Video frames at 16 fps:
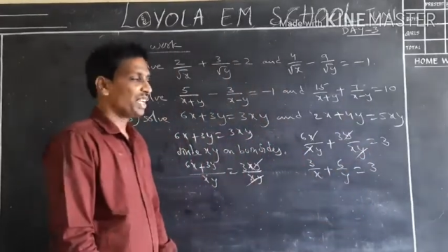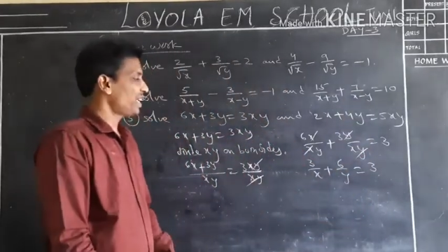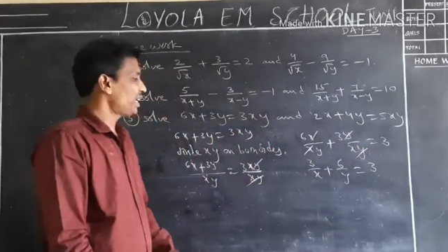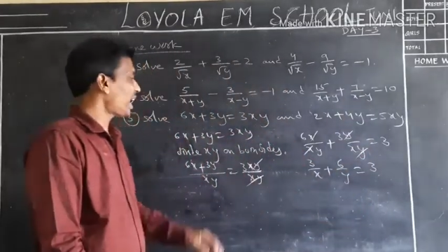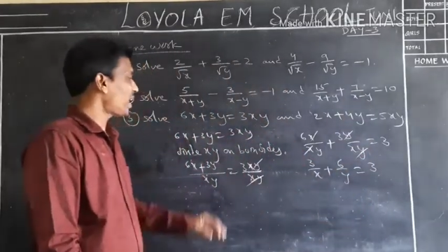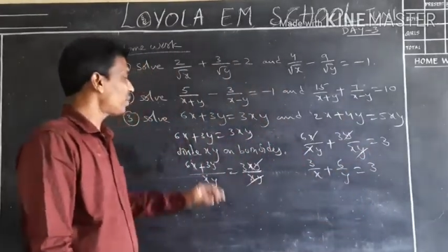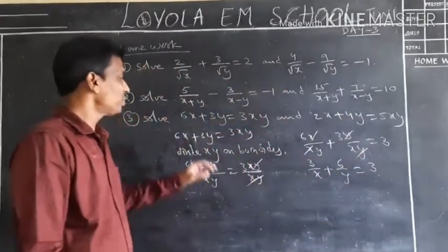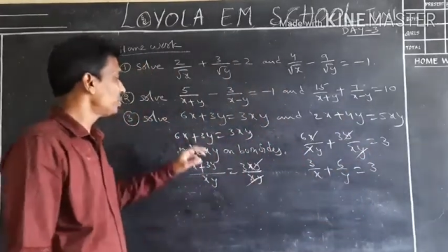
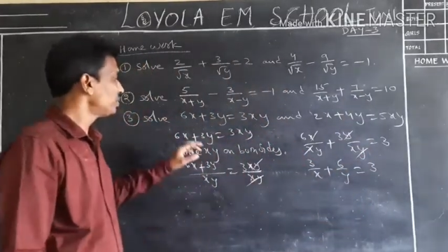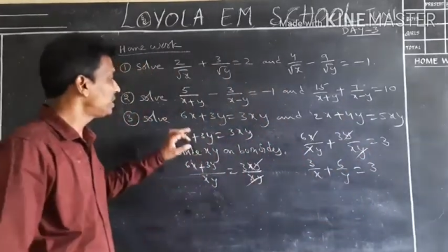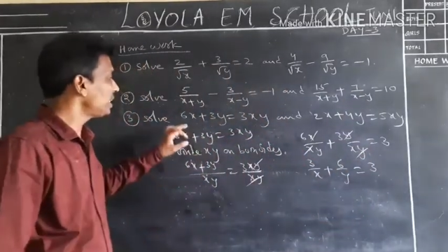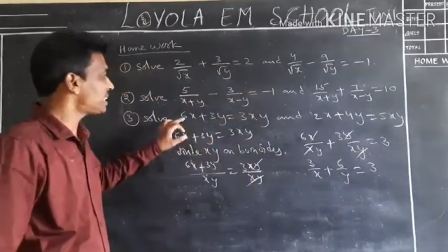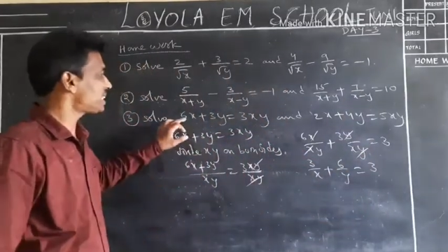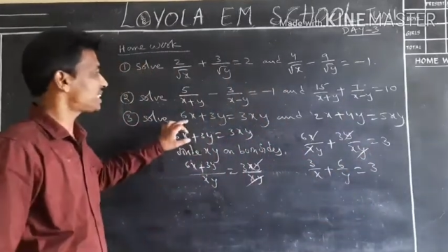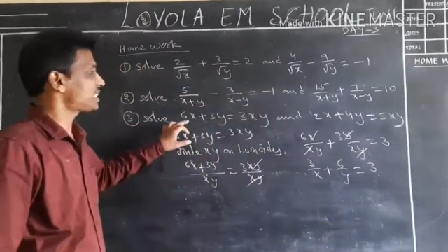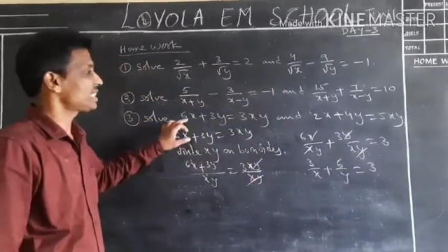Now
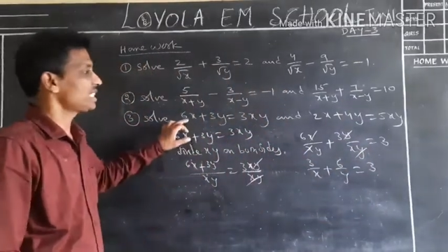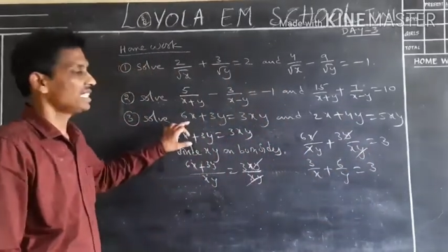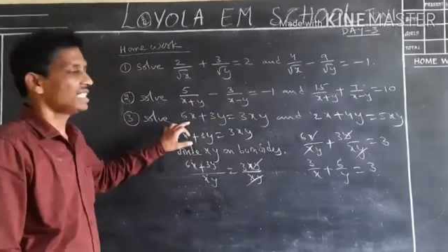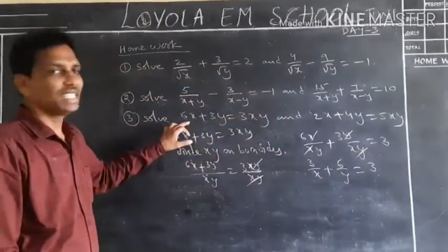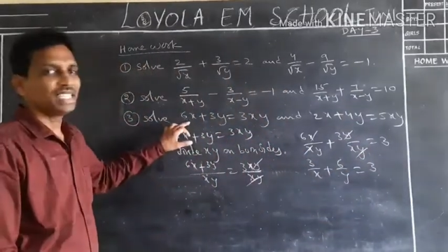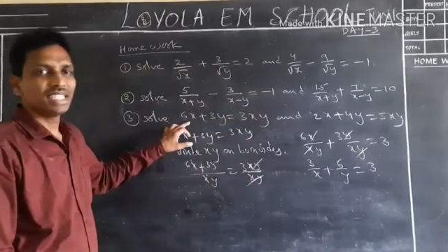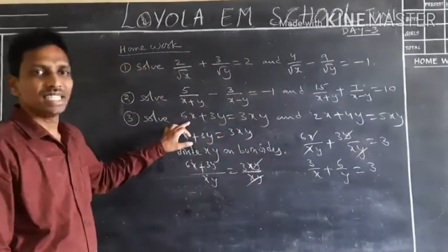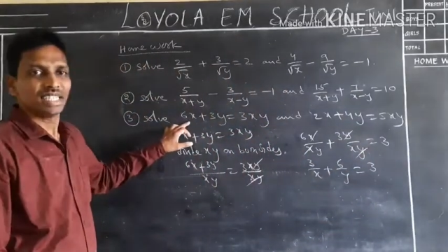this
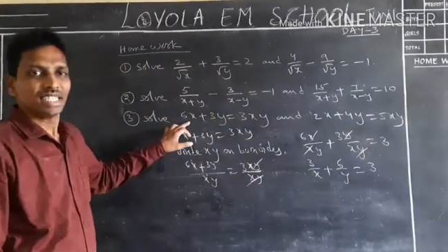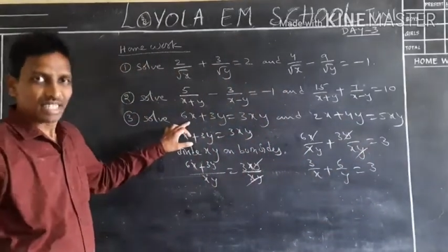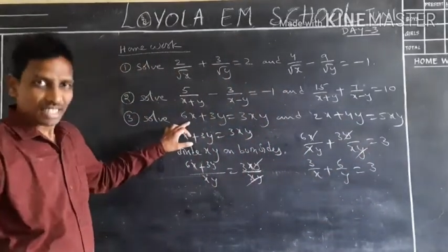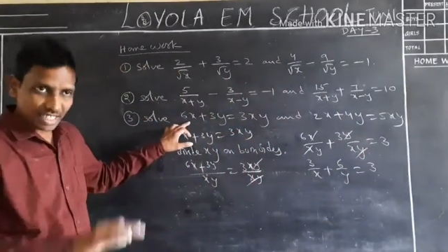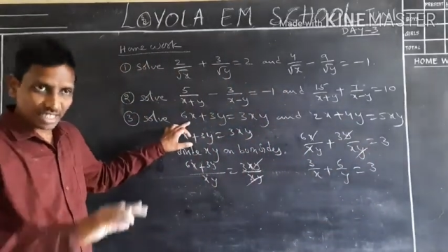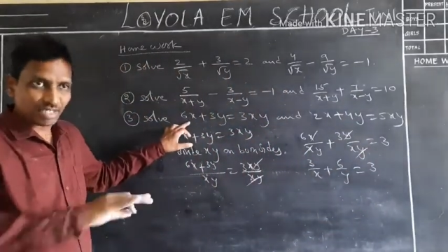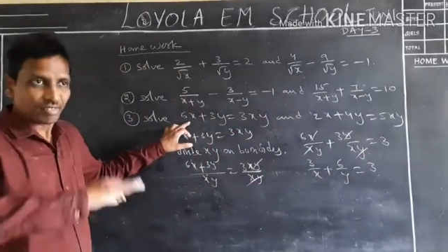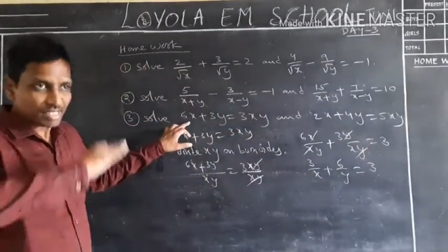
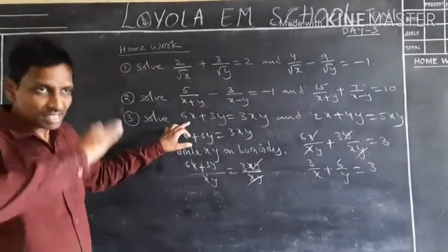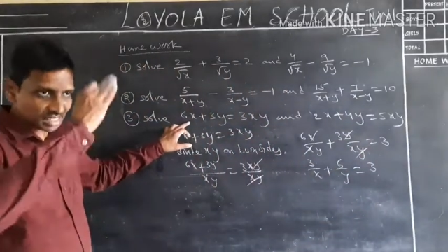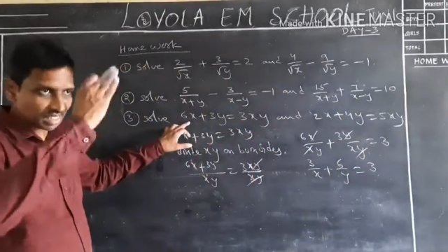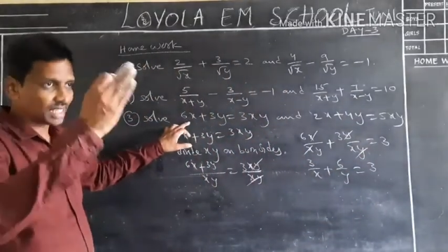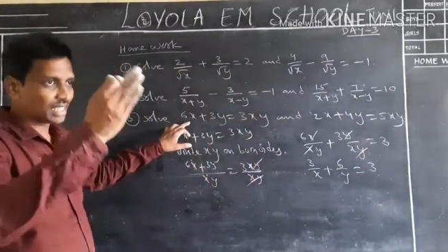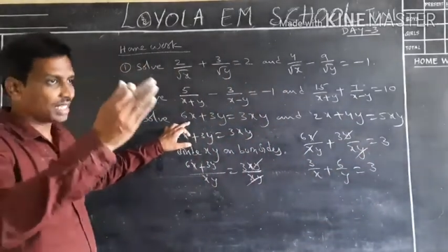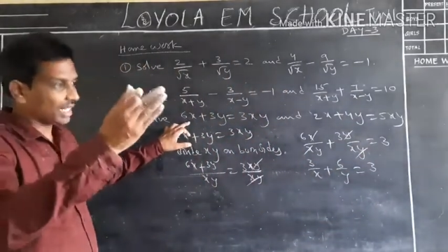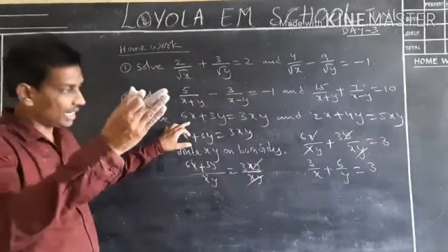
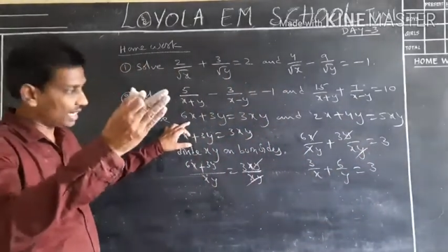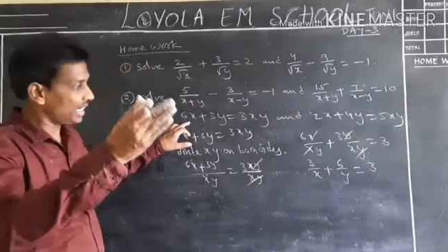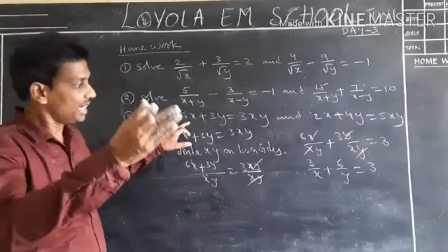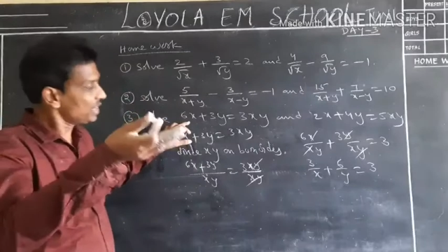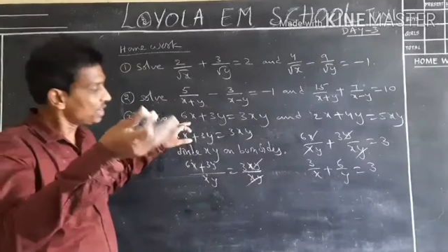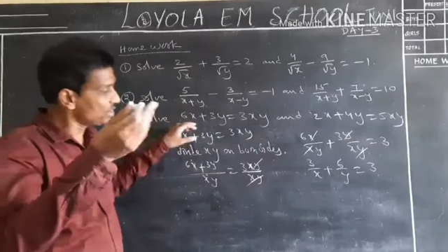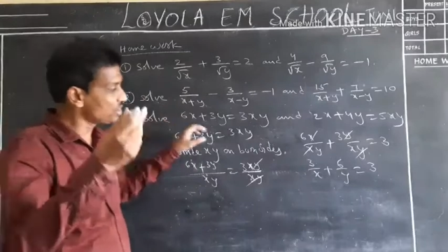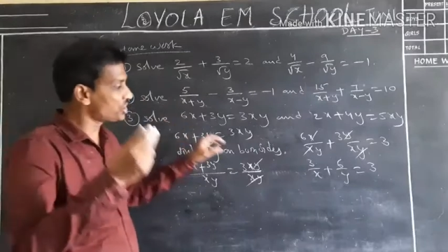equation
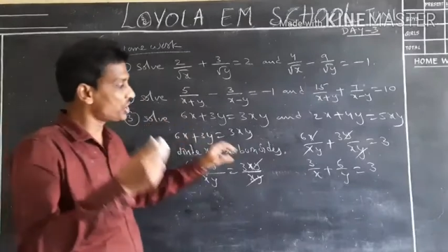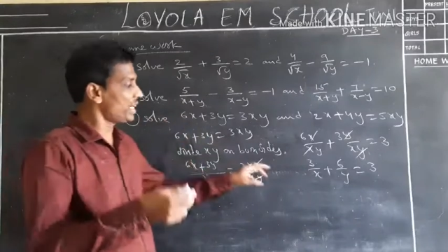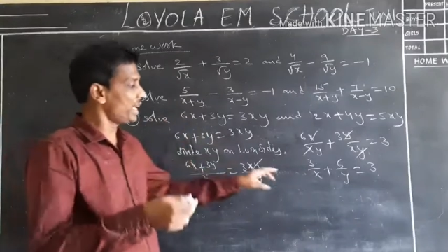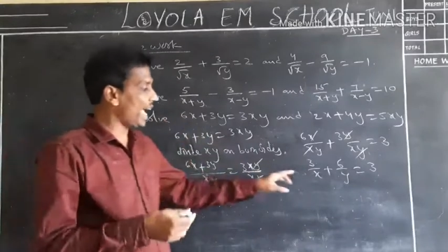reduced